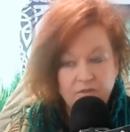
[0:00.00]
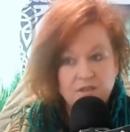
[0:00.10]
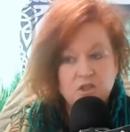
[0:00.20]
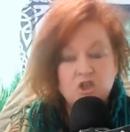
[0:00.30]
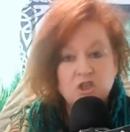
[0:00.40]

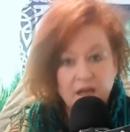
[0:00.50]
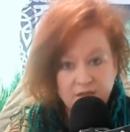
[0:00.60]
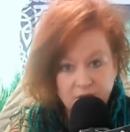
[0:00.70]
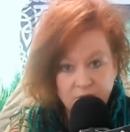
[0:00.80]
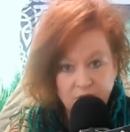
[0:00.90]
This is
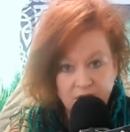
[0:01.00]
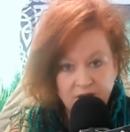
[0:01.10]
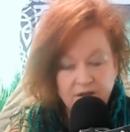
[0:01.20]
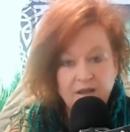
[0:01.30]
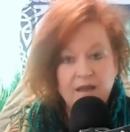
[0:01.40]
shadow
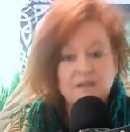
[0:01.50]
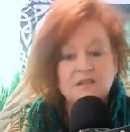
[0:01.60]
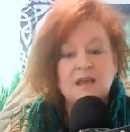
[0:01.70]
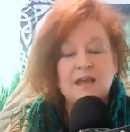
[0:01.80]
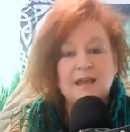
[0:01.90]
work, and
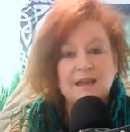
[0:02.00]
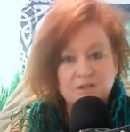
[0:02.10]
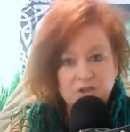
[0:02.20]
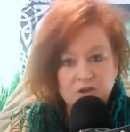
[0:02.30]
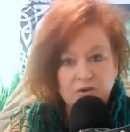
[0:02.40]
it's
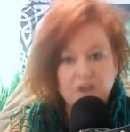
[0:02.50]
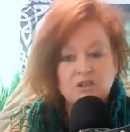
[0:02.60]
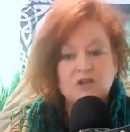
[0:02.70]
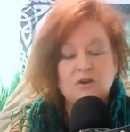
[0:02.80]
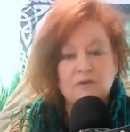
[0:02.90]

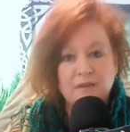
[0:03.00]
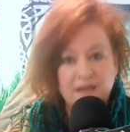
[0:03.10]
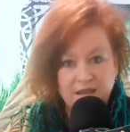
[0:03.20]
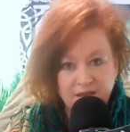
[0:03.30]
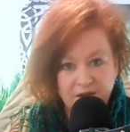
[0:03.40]
integration of
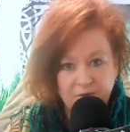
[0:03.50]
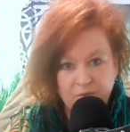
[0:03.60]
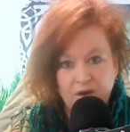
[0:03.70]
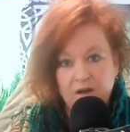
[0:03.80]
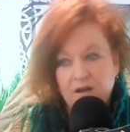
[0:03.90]
ego
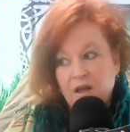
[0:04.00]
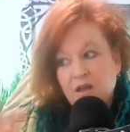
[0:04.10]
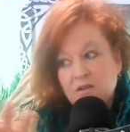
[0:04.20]
work.